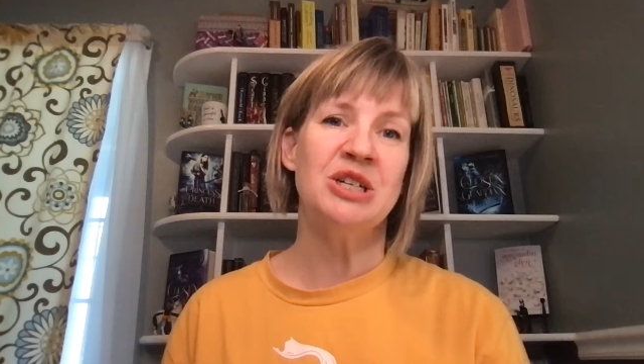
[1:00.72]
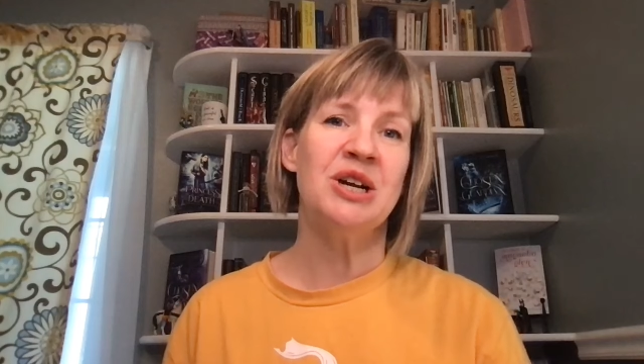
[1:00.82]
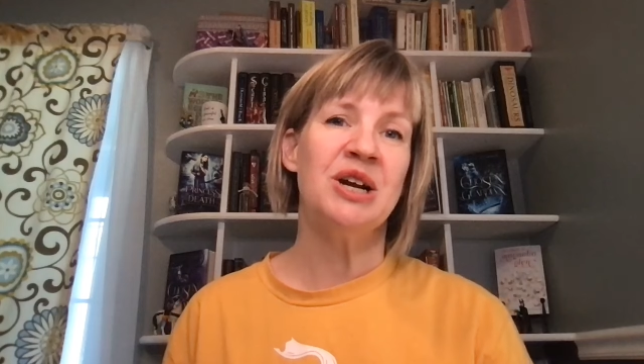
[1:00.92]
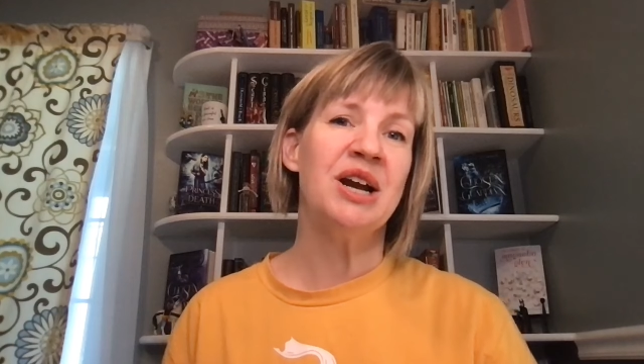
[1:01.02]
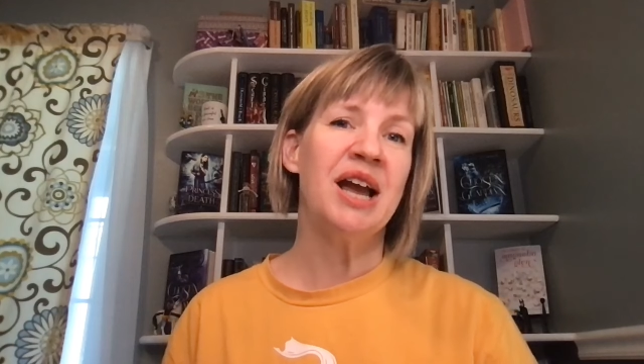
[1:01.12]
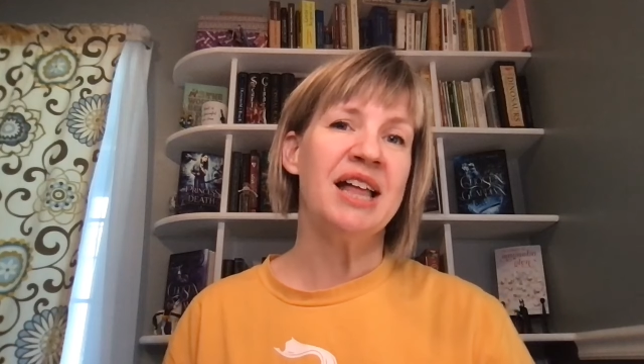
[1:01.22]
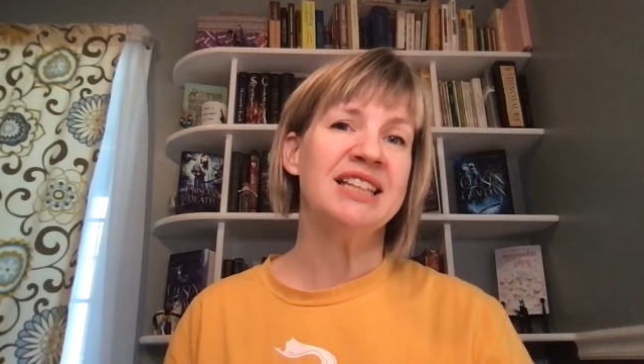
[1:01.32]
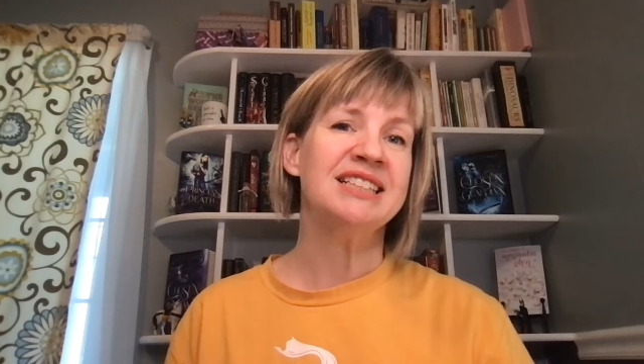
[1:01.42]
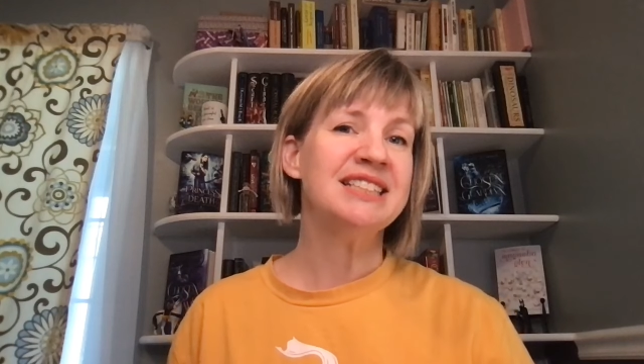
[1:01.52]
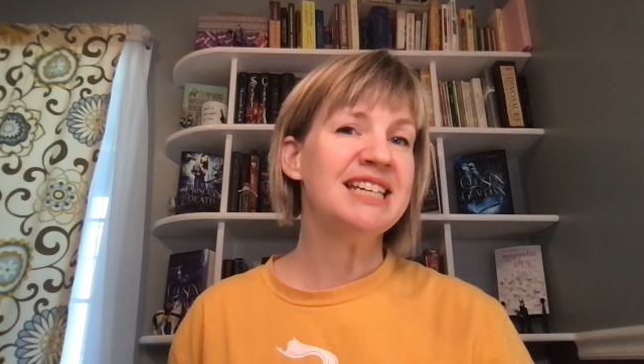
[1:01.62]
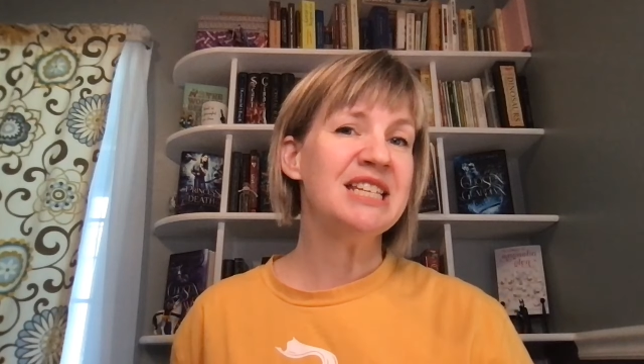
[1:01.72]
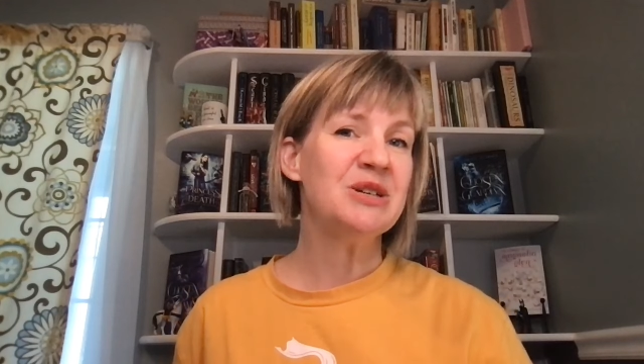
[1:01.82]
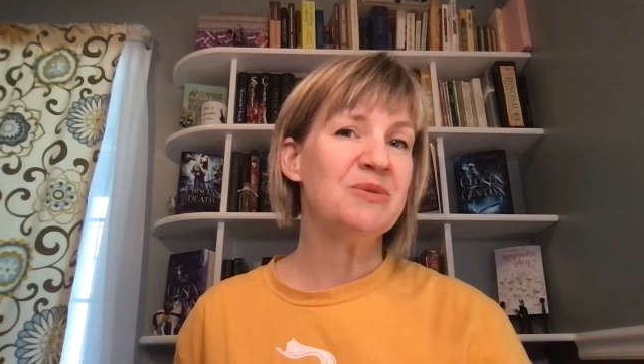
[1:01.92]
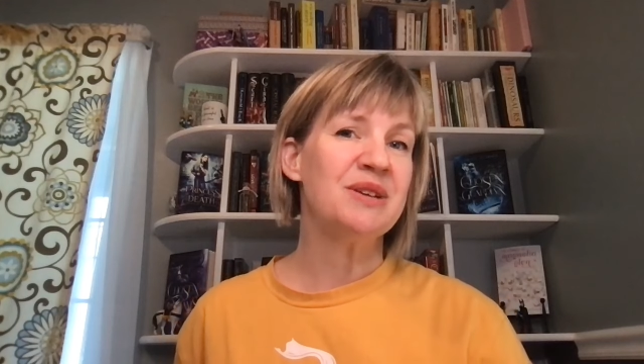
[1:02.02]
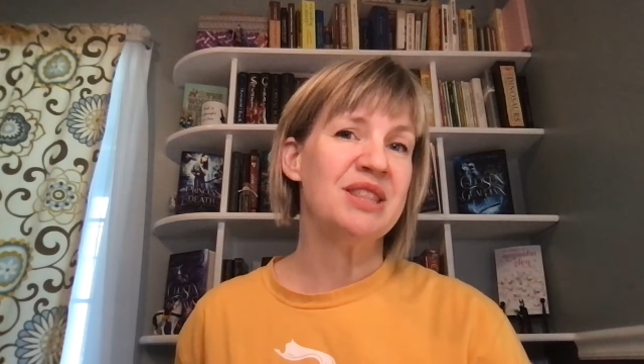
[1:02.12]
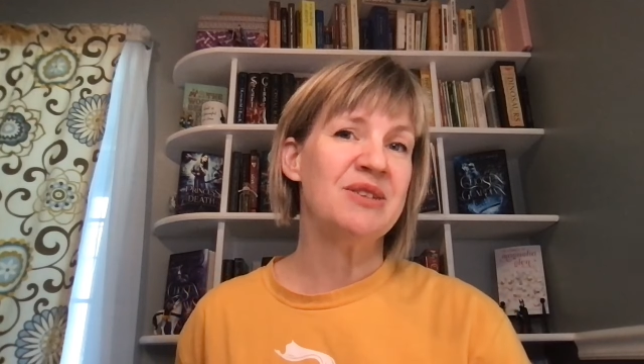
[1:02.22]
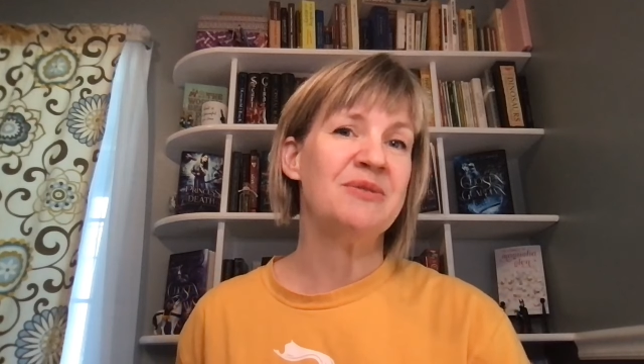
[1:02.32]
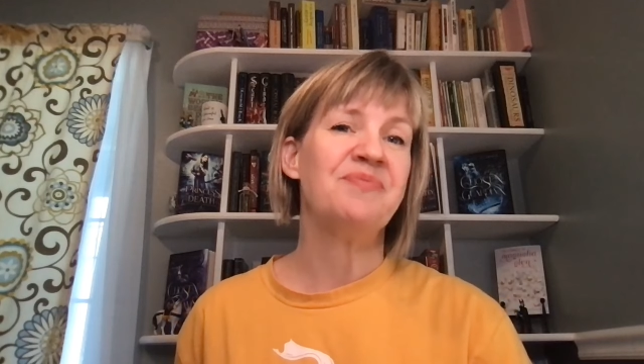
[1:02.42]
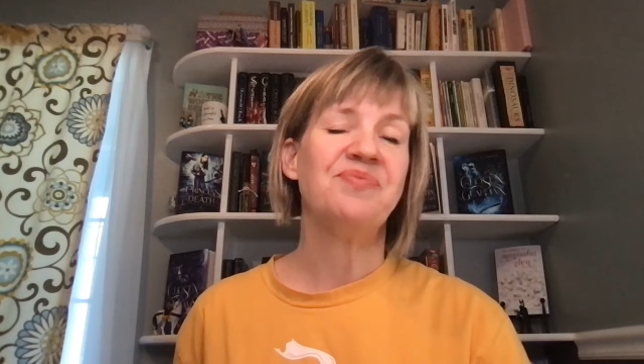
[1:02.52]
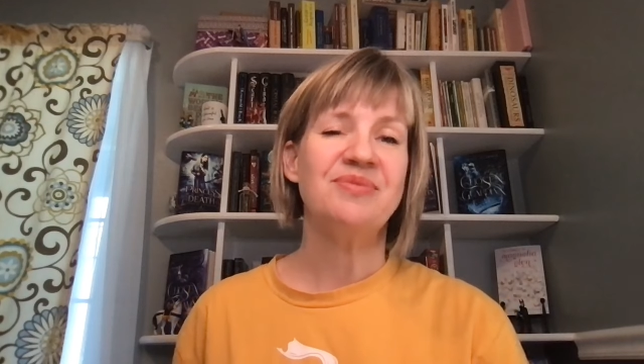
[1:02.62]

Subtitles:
share a little teaser with you